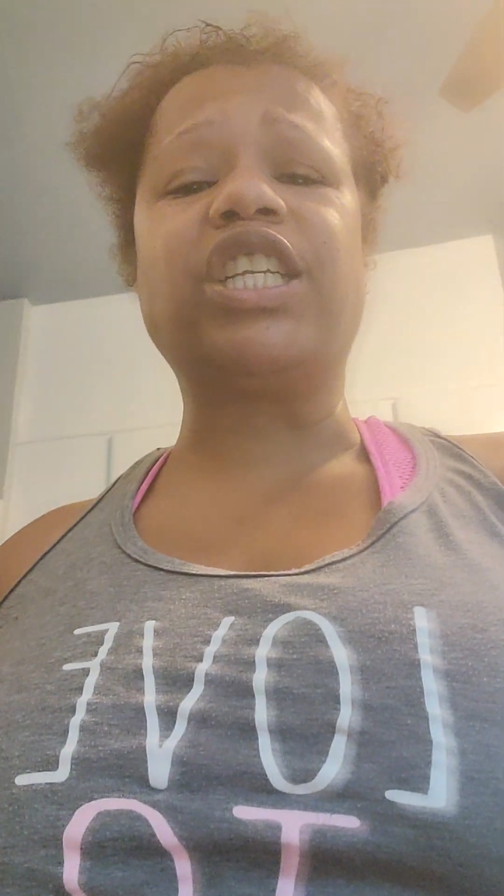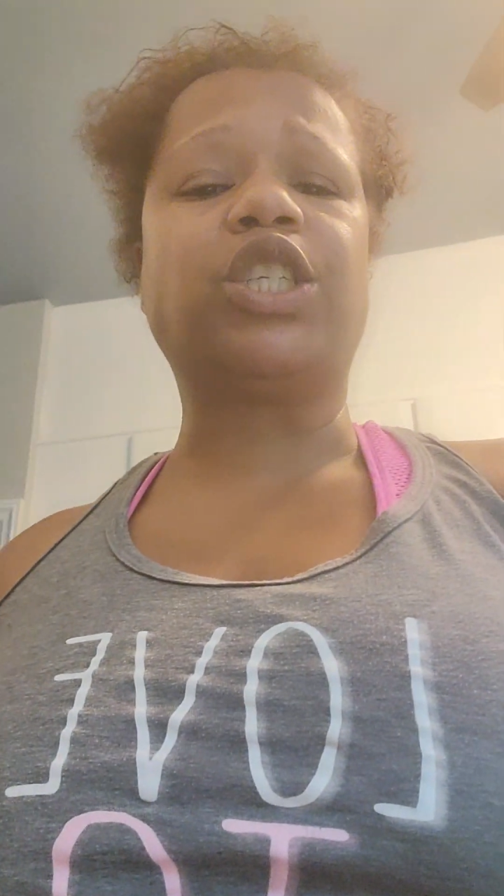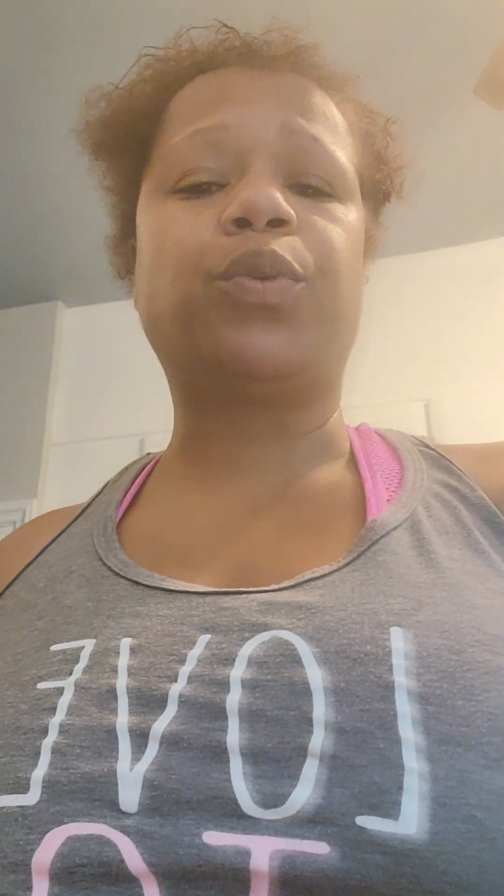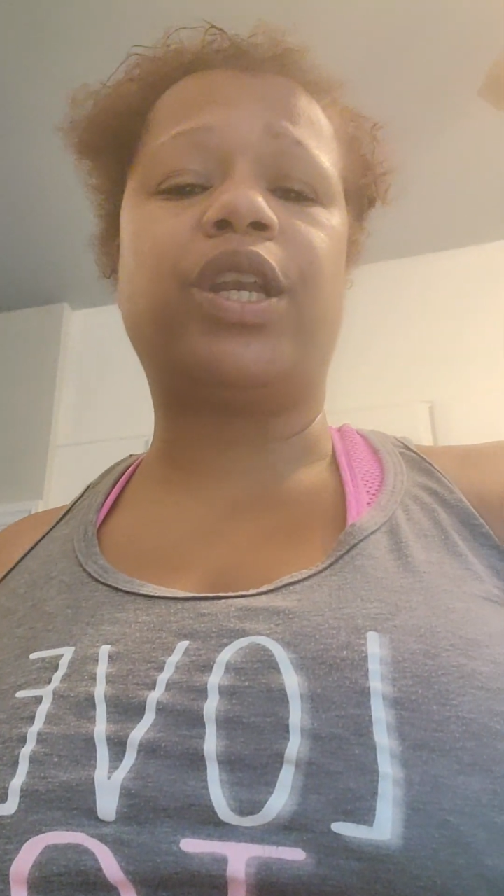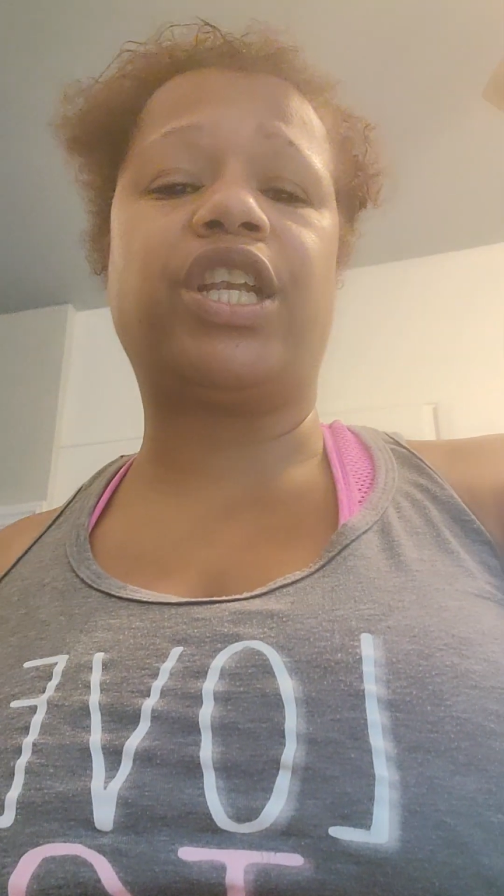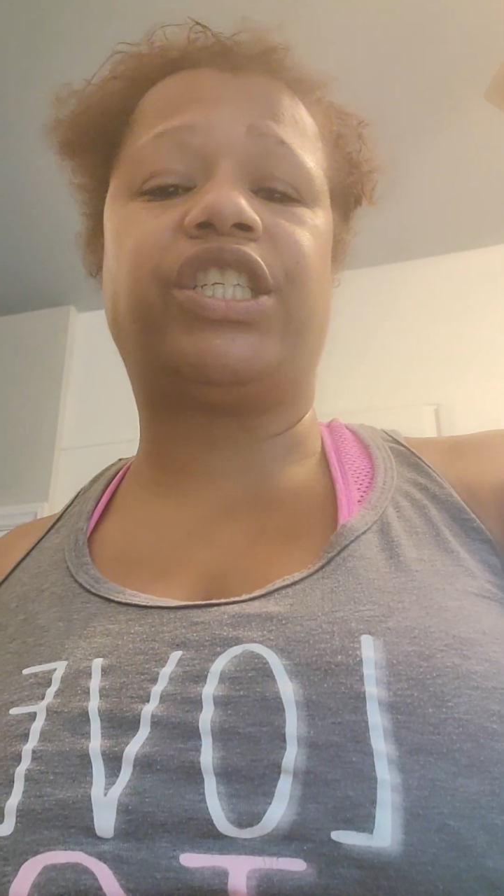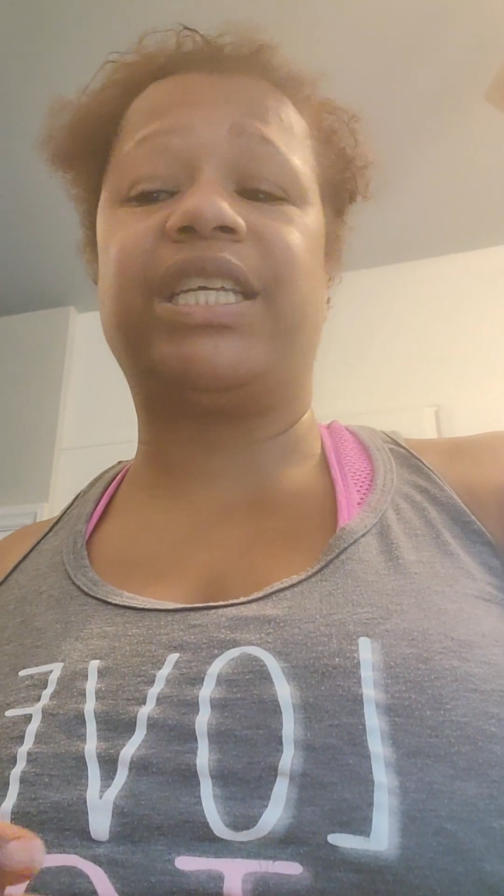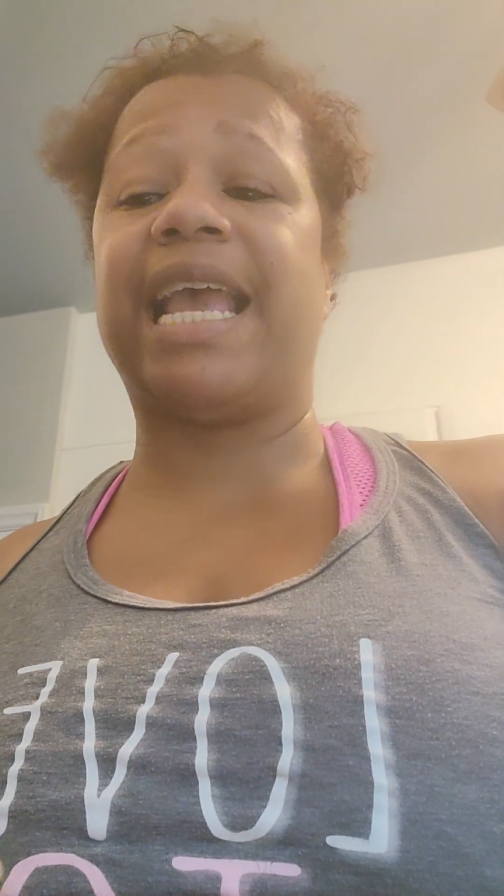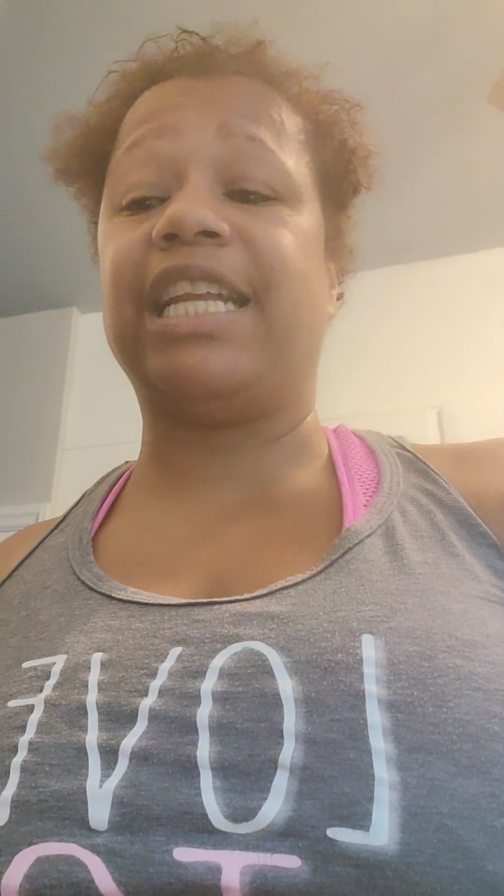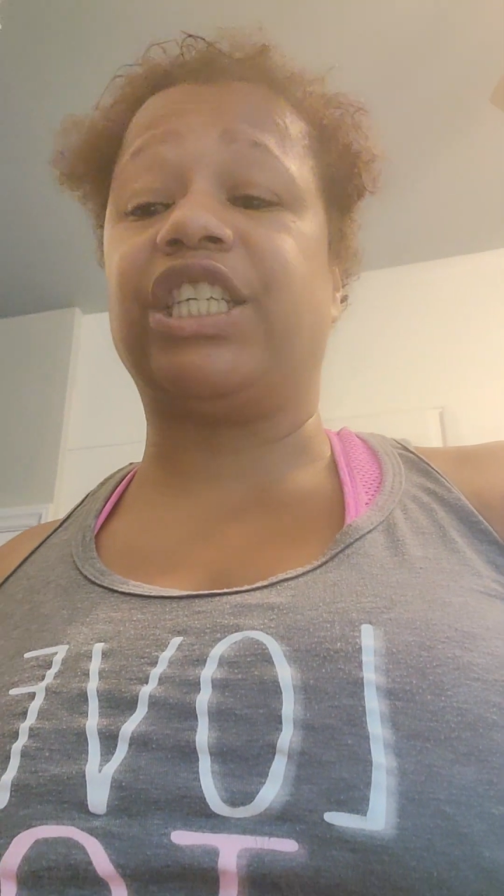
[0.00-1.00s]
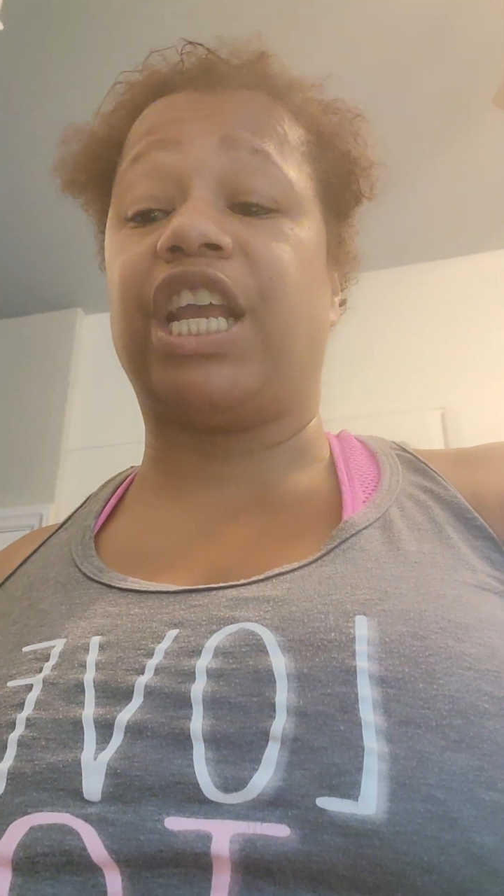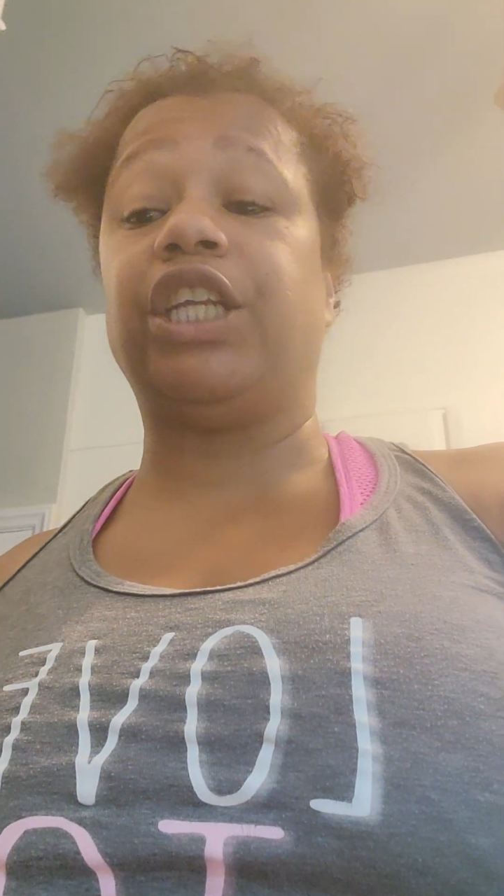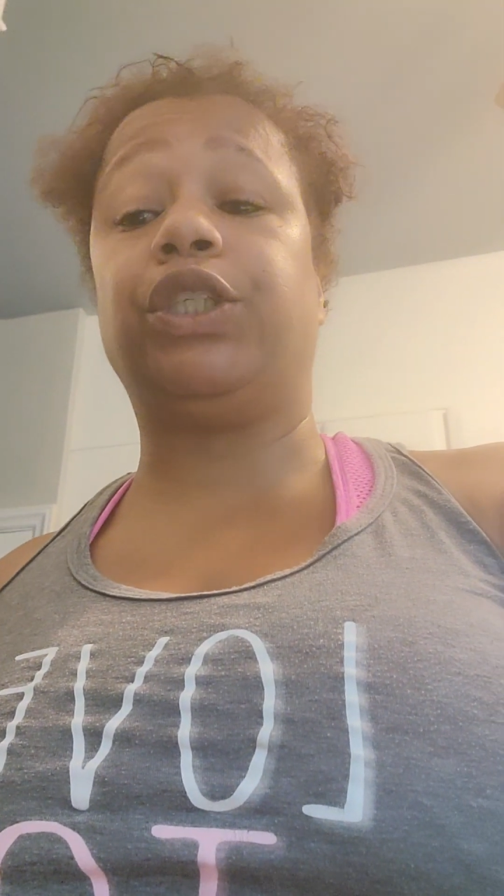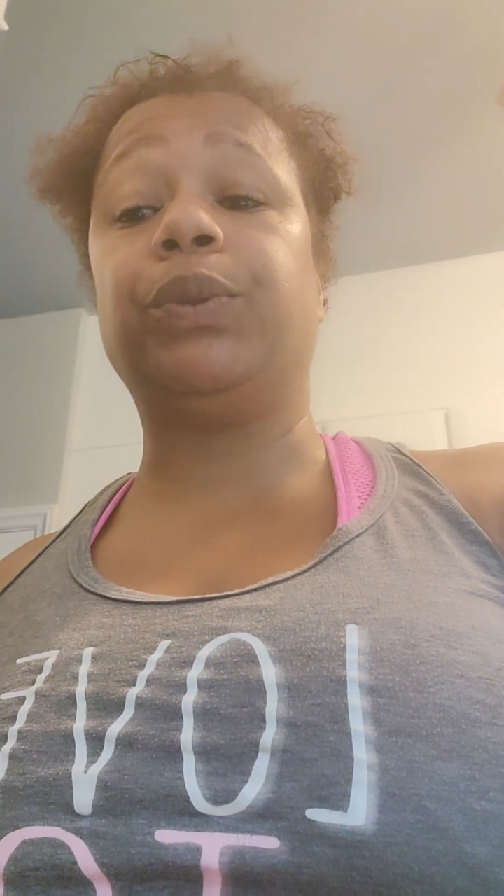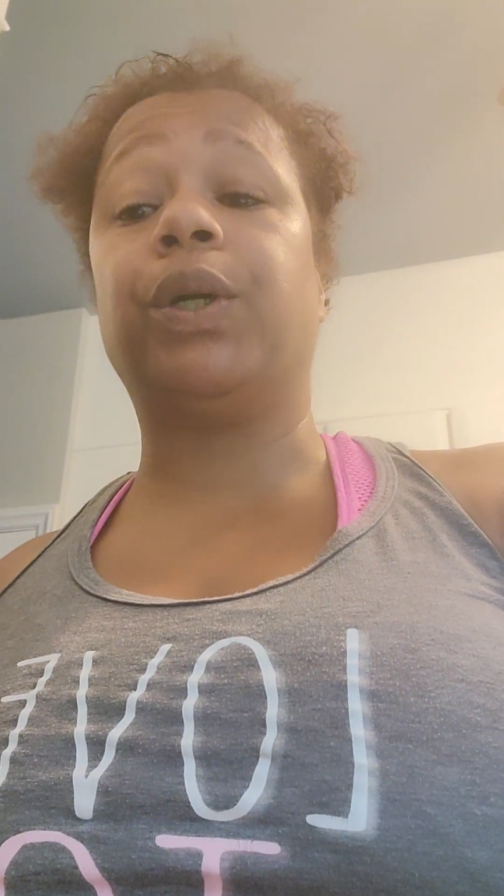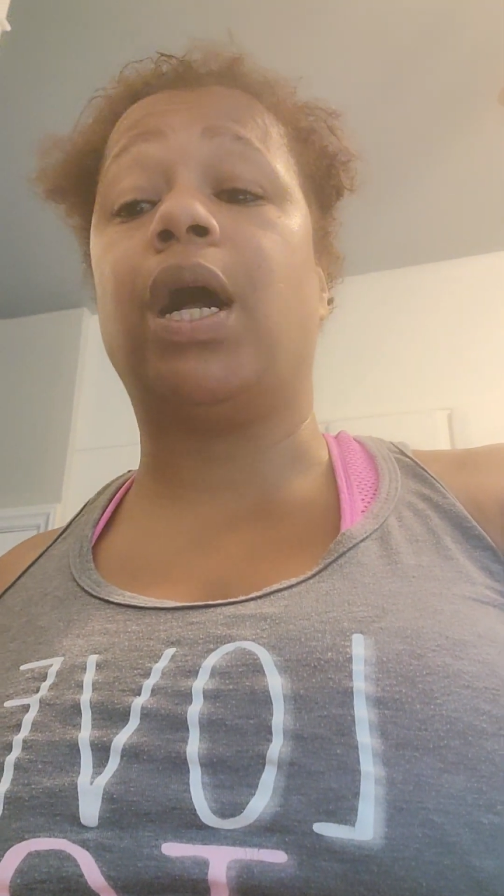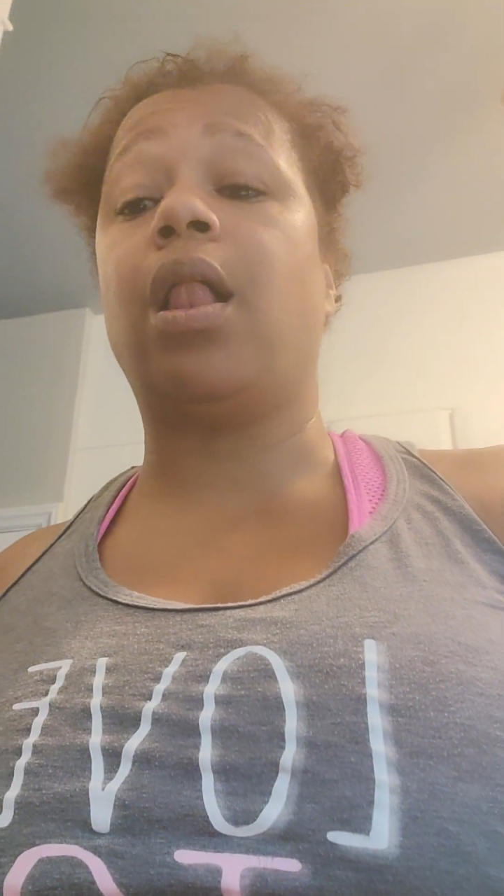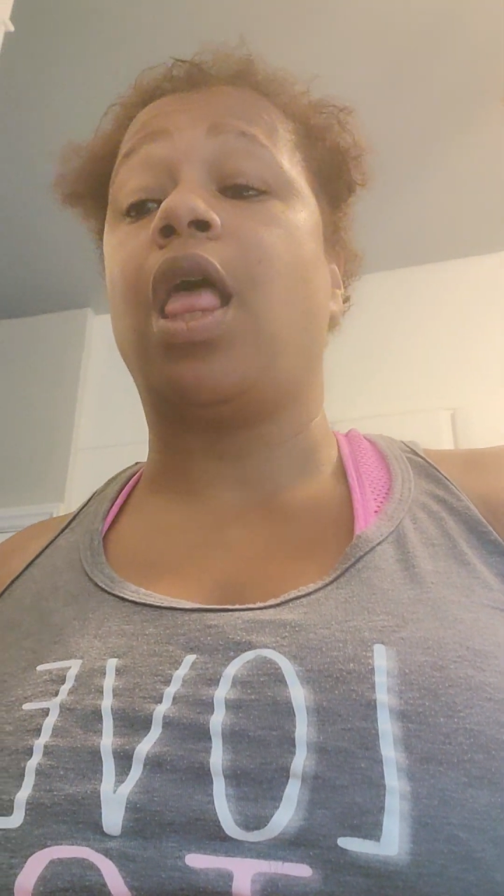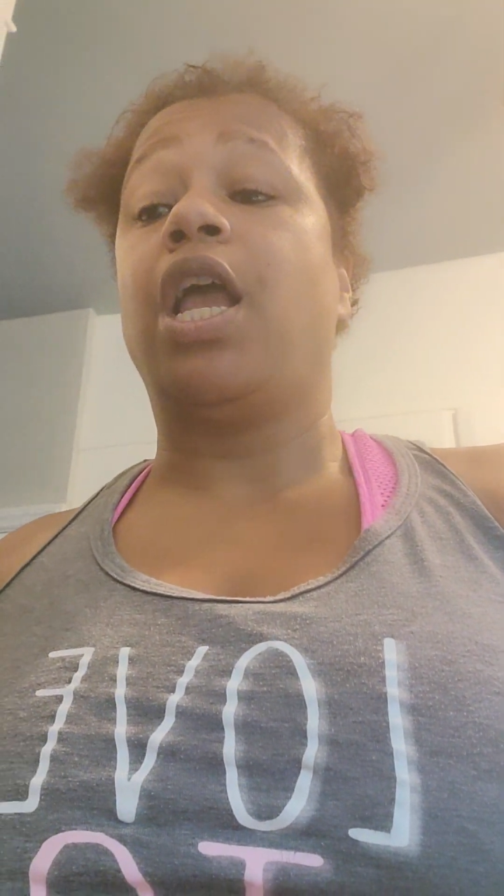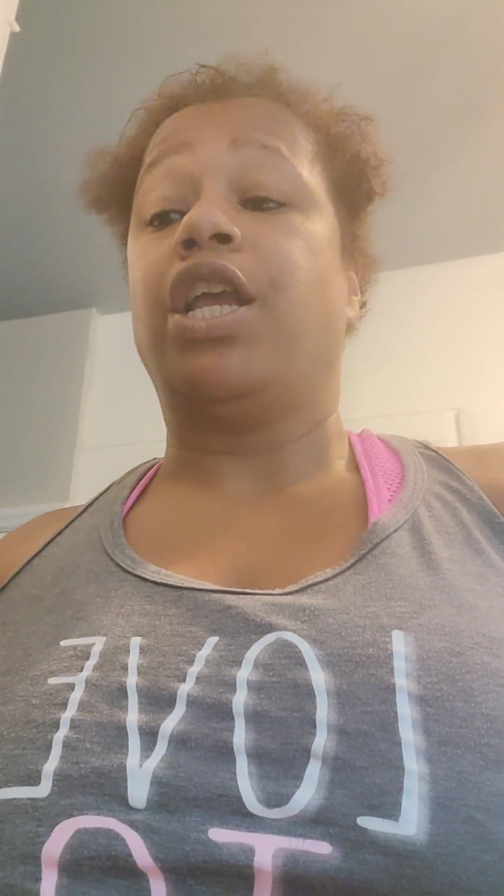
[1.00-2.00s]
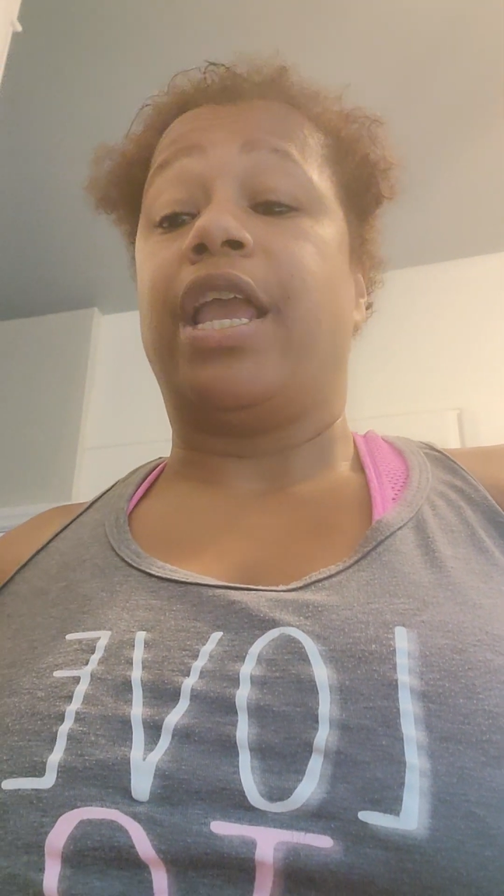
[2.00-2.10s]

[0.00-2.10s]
I just wanted to educate you all.